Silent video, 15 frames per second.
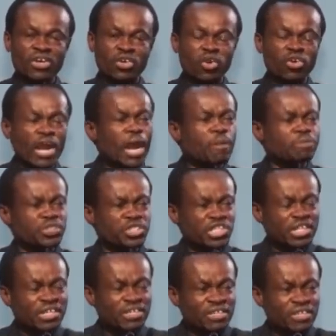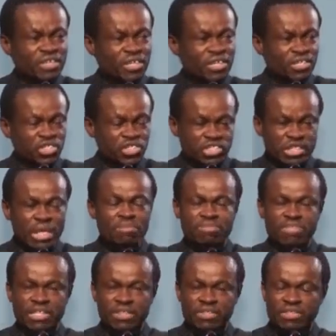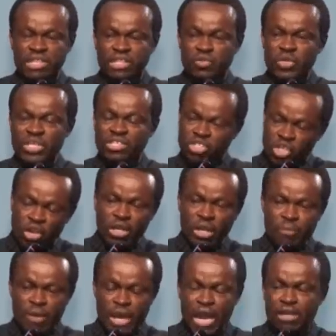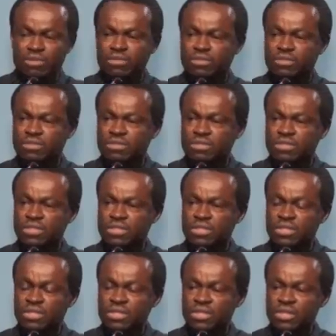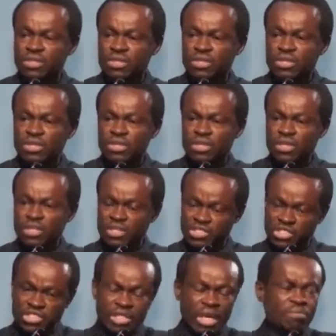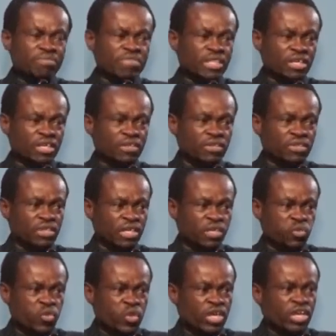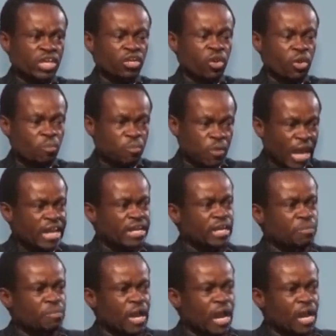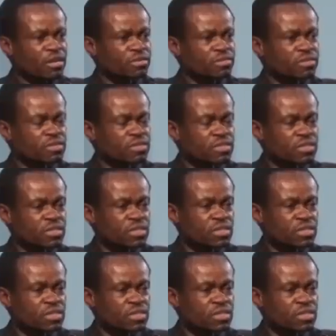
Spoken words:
Corruption is something that we talk about. It is something that we complain about.